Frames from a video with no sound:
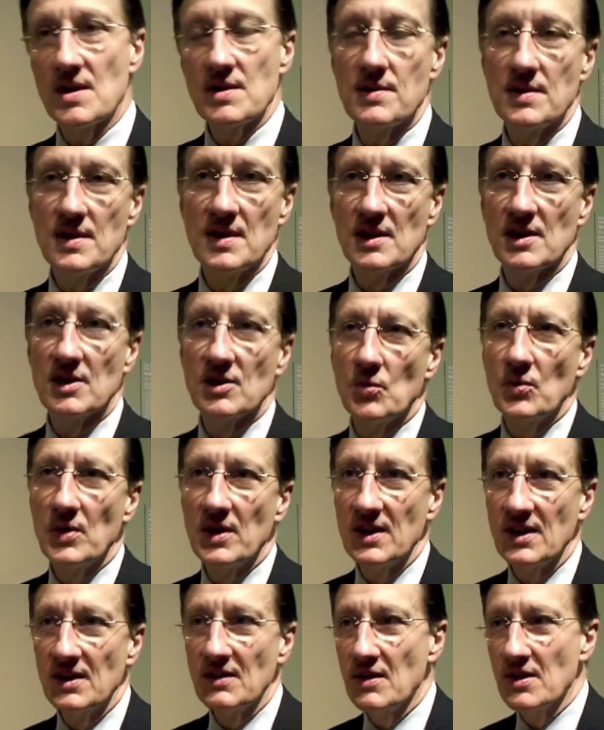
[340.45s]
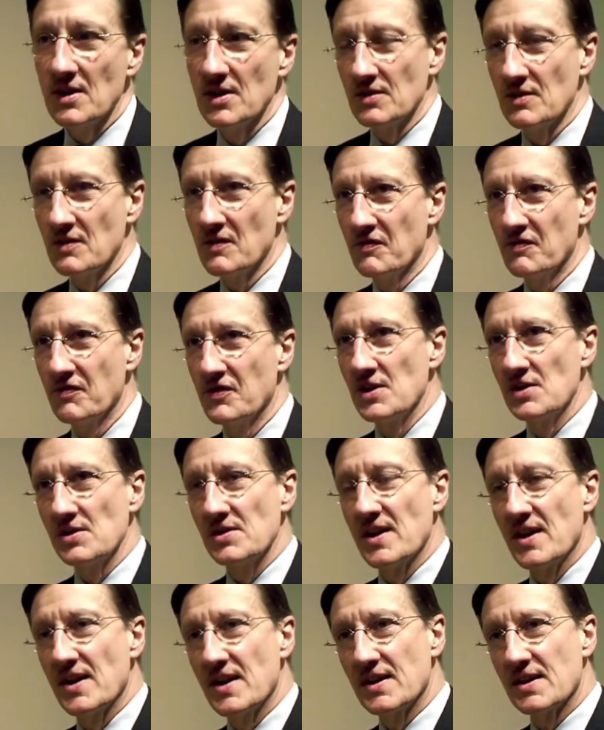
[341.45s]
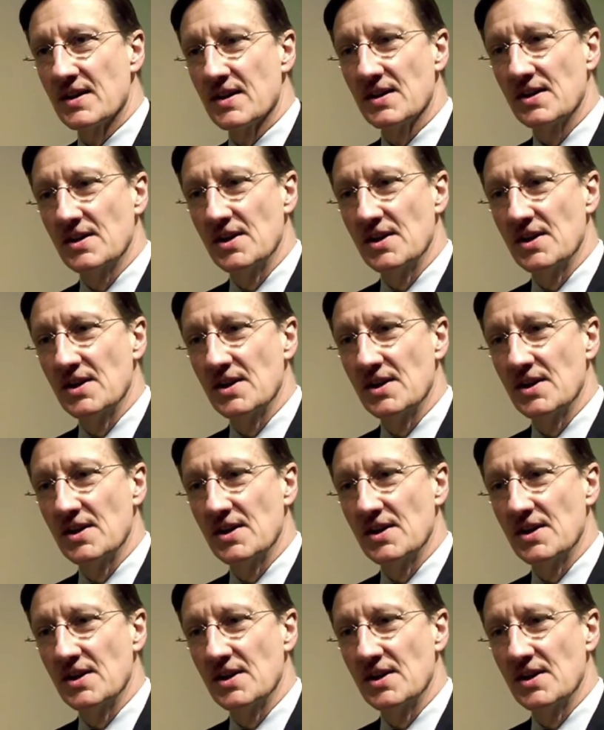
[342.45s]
I think we feel that